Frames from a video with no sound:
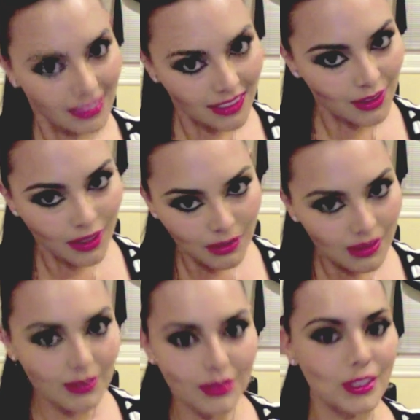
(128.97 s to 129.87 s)
So I
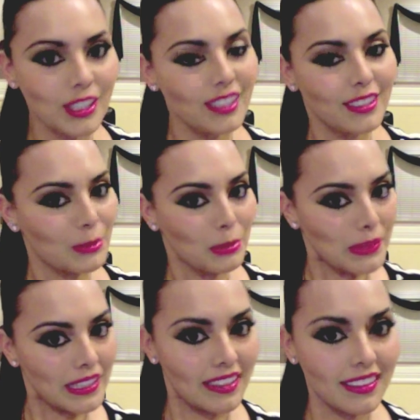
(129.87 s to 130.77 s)
mean, girls will
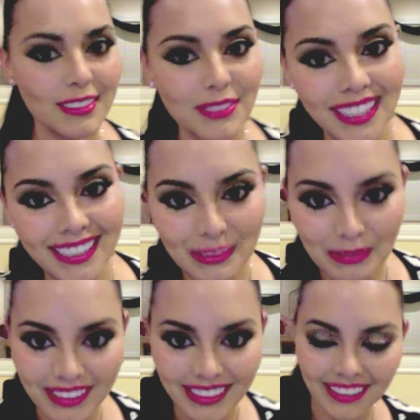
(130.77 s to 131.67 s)
be girls. We like to
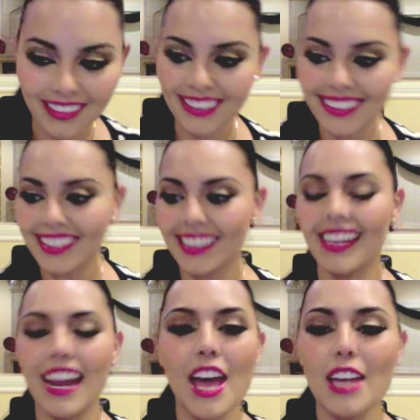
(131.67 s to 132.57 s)
look good.